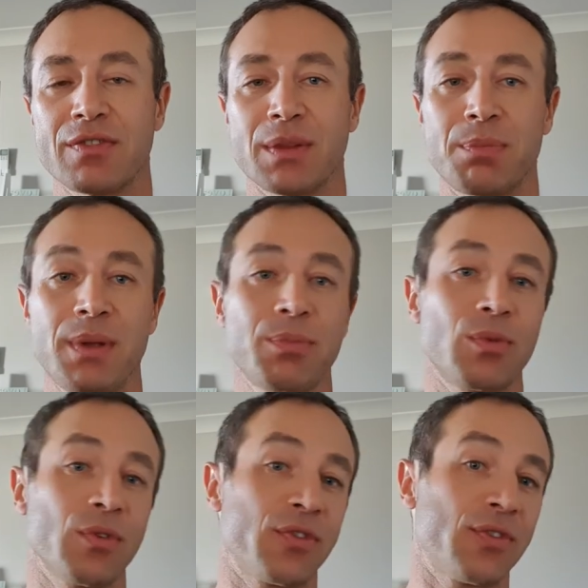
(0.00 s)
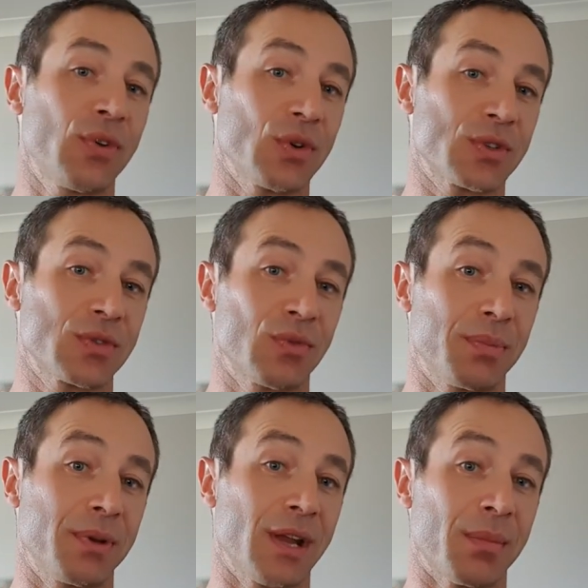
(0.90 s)
that people thought would
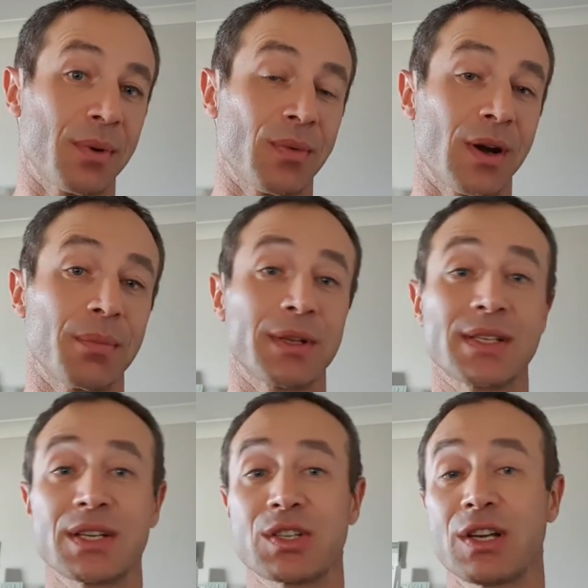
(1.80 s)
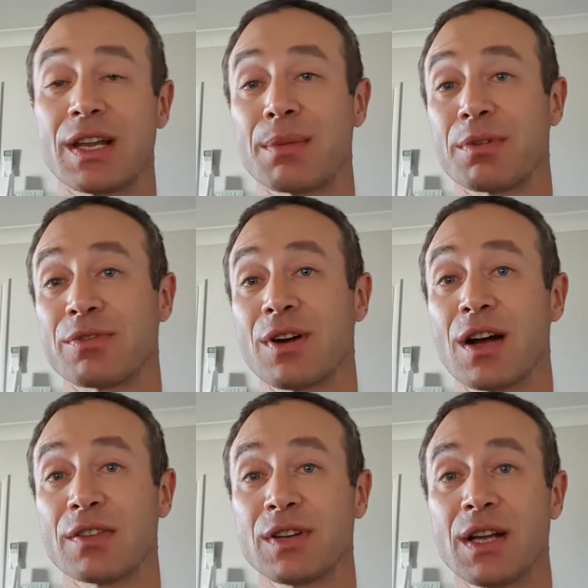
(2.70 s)
be number one, but it's actually number
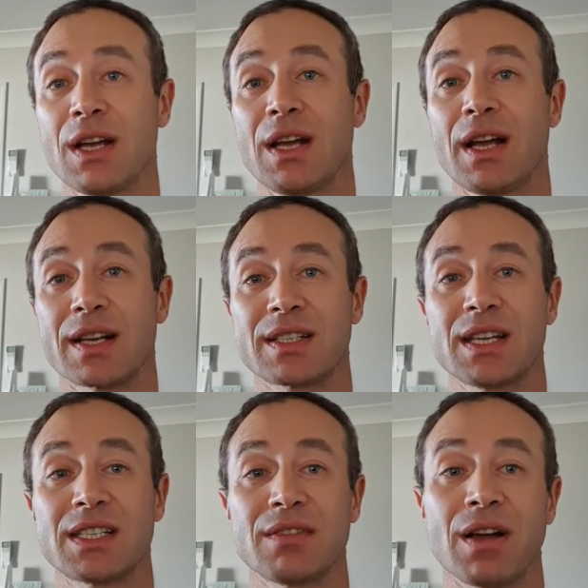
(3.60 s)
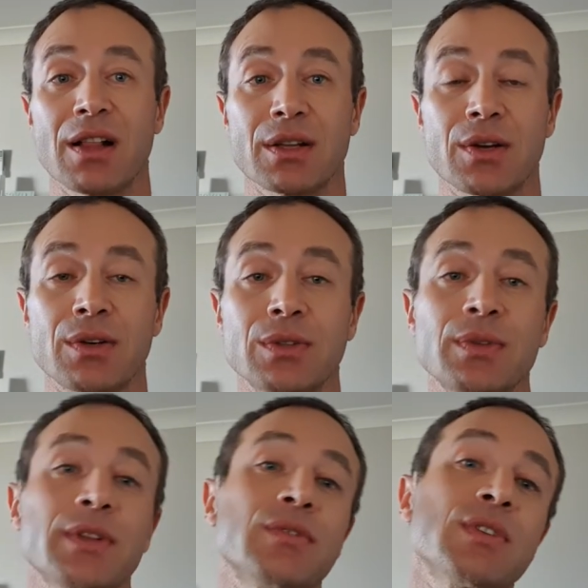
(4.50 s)
five, excessive alcohol.
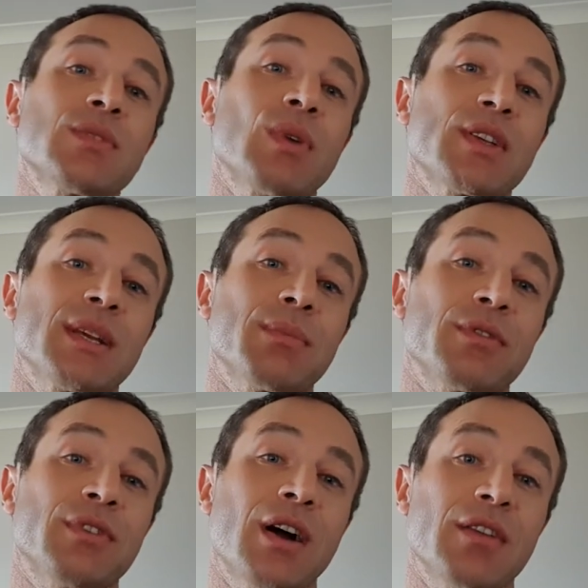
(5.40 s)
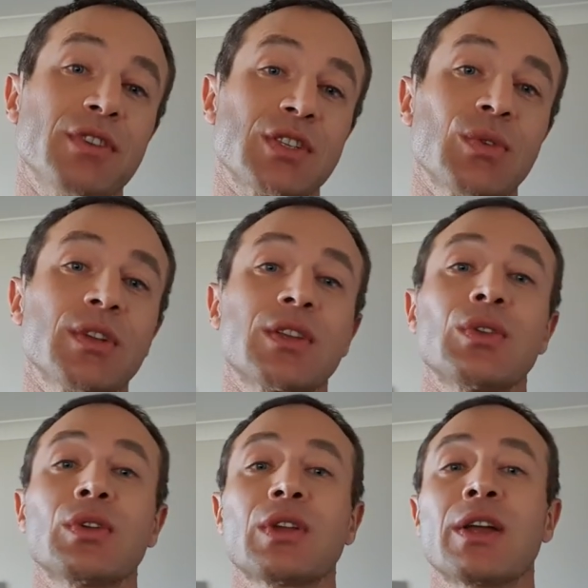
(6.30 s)
Reason why it's number five, it's not that
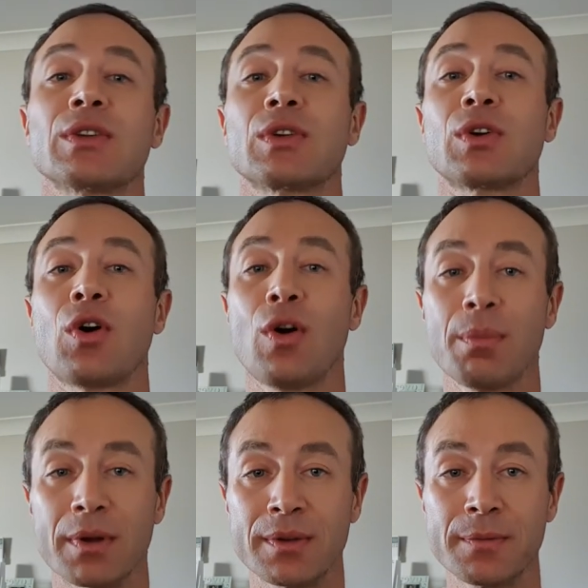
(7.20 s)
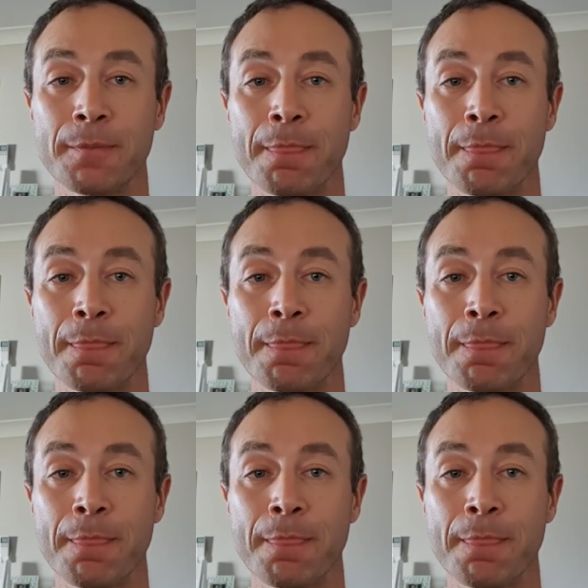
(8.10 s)
not uncommon,